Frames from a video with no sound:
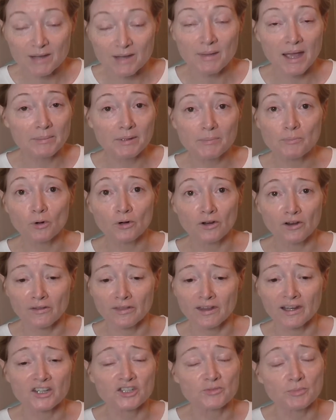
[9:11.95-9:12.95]
He may be pulling on
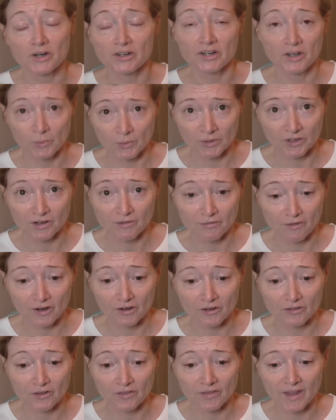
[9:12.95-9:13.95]
the leash, but I don't want you to
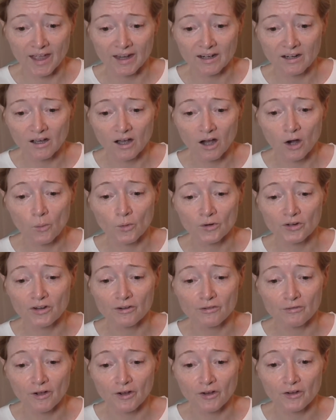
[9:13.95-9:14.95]
focus on that. I want you
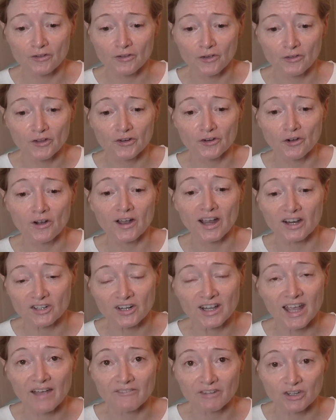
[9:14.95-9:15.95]
to focus on the dog
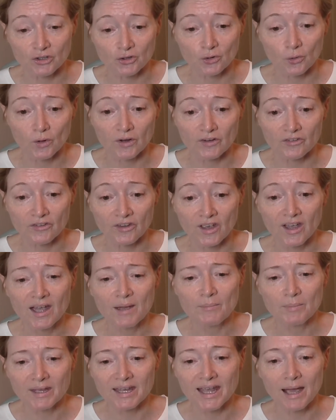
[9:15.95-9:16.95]
actually having choice,
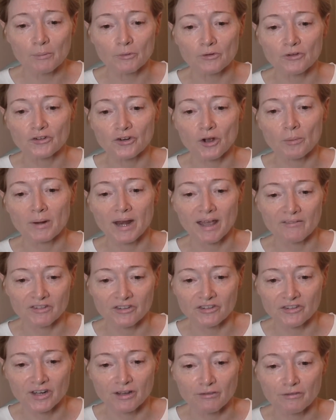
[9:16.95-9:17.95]
being able to stop and have a
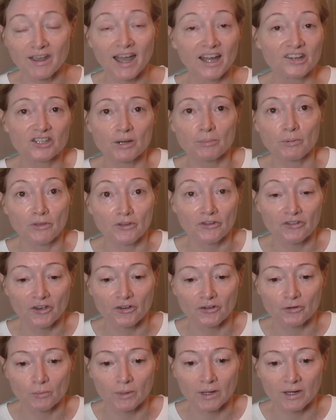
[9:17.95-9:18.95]
sniff, catch up on the
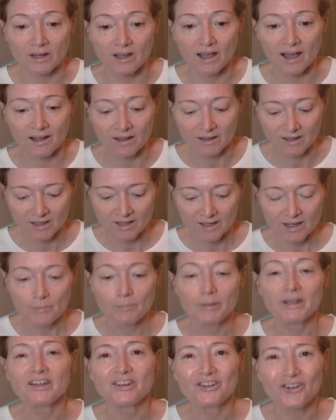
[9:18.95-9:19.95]
social media,
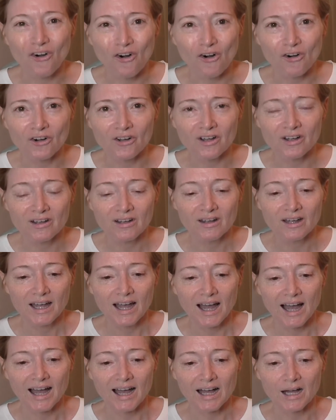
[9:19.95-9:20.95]
be a dog,
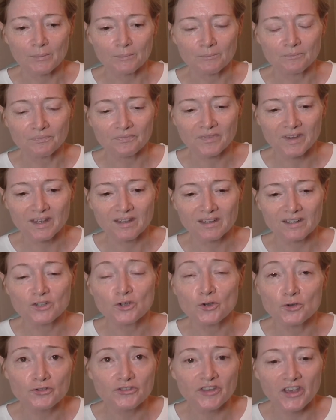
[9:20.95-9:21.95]

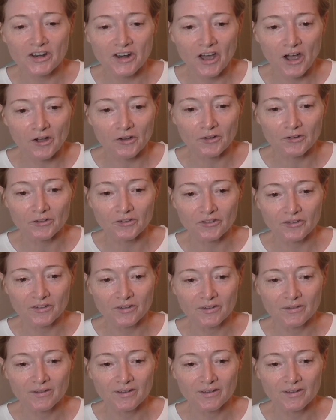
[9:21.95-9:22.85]
use their nose.